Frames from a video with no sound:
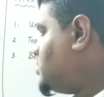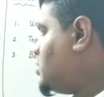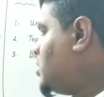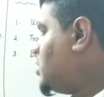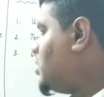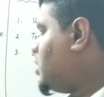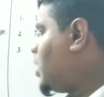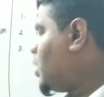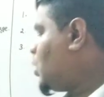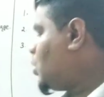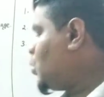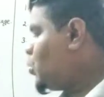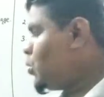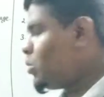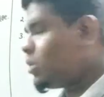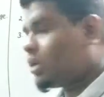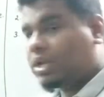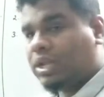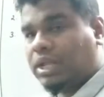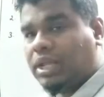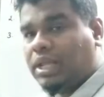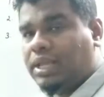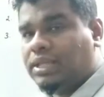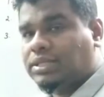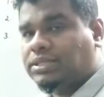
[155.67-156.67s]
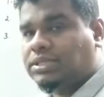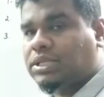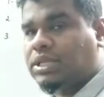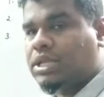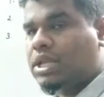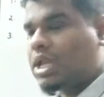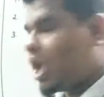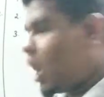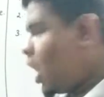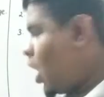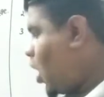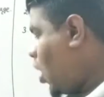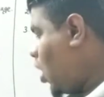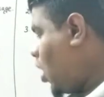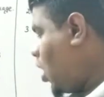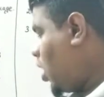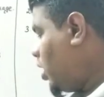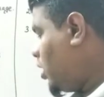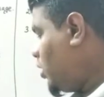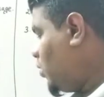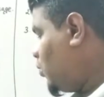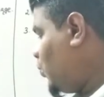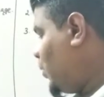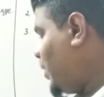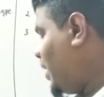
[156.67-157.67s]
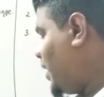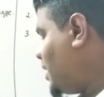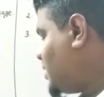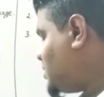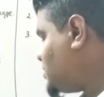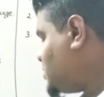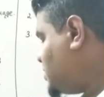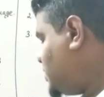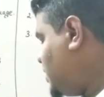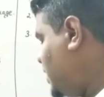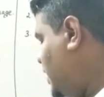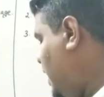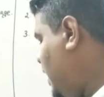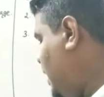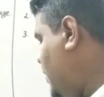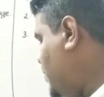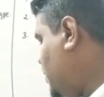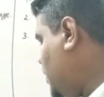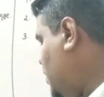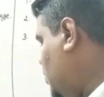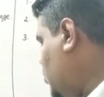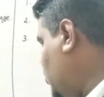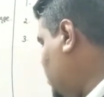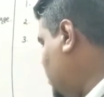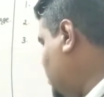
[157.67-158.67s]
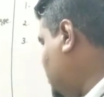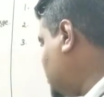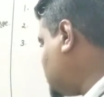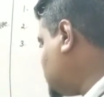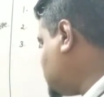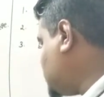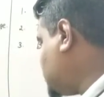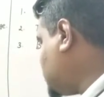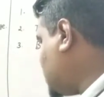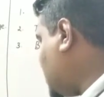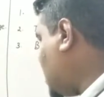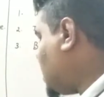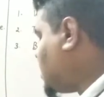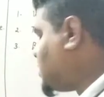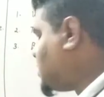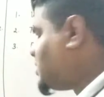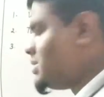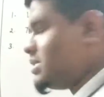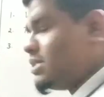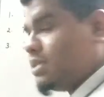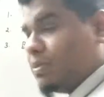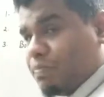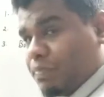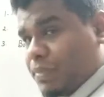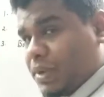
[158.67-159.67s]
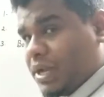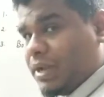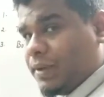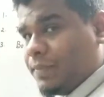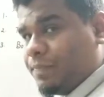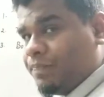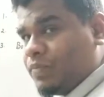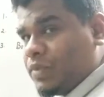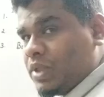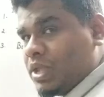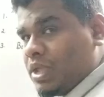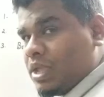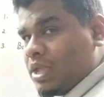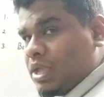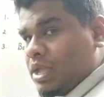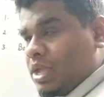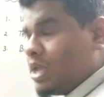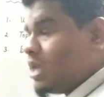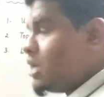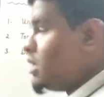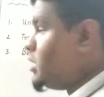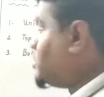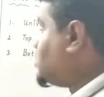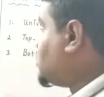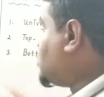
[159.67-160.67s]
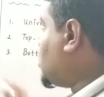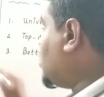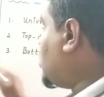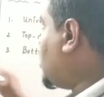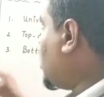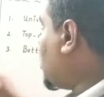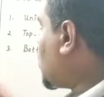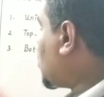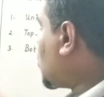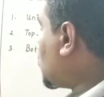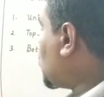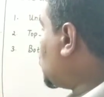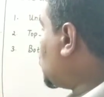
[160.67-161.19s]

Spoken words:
So the root is always labeled with the start symbol. So the